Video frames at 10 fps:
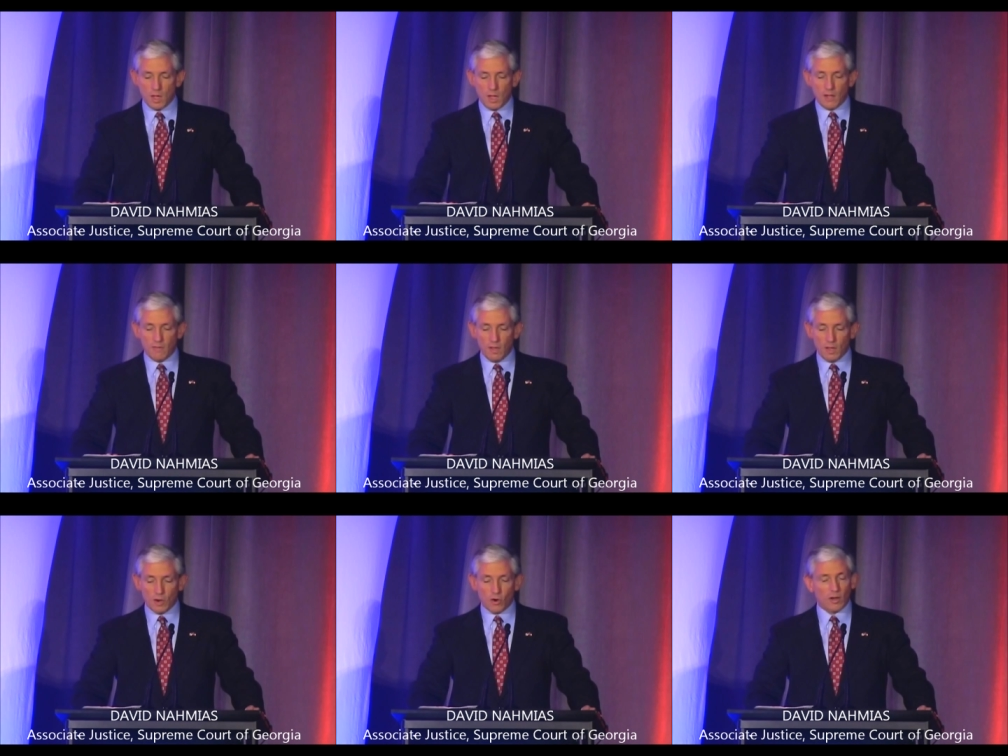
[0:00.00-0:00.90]
In,
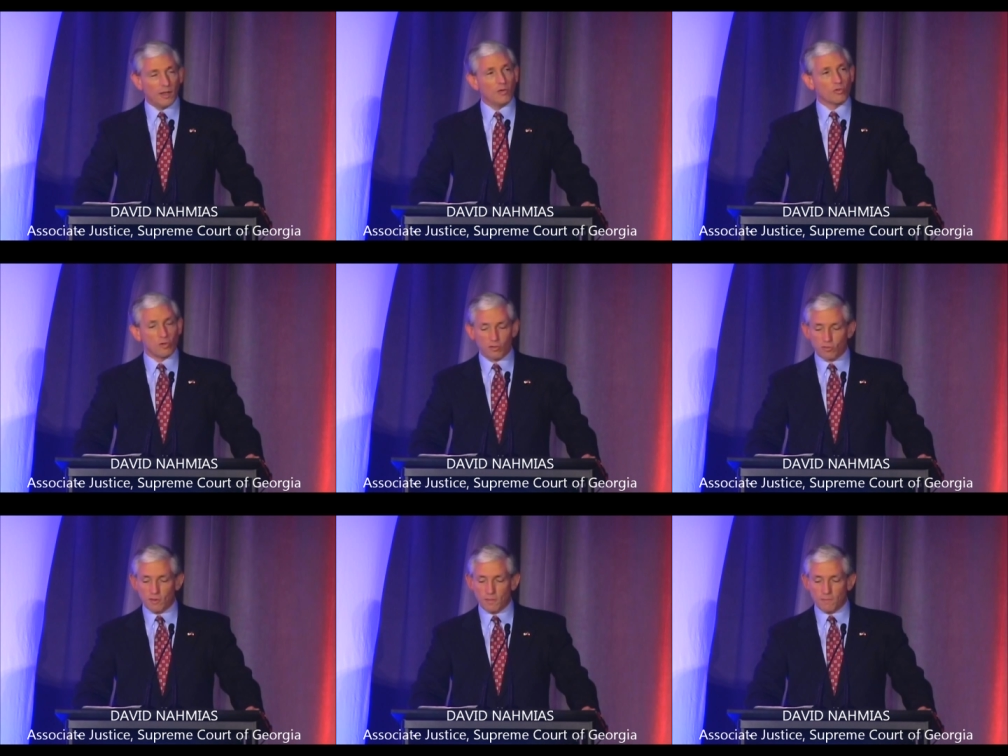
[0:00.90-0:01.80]
in our legal
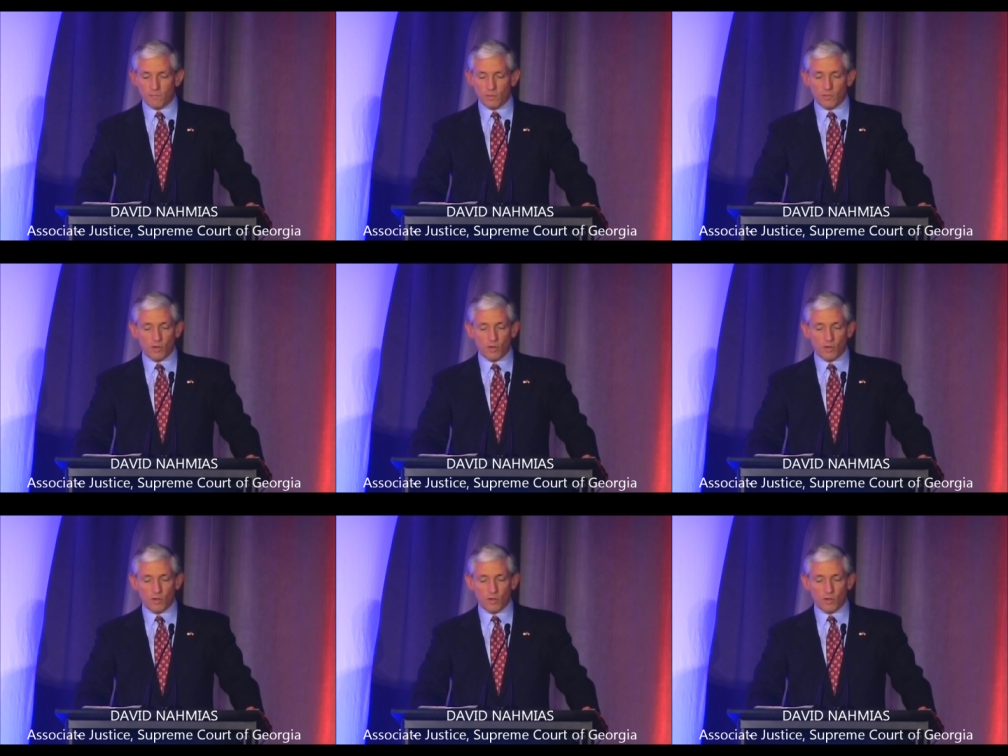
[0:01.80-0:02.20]
system, those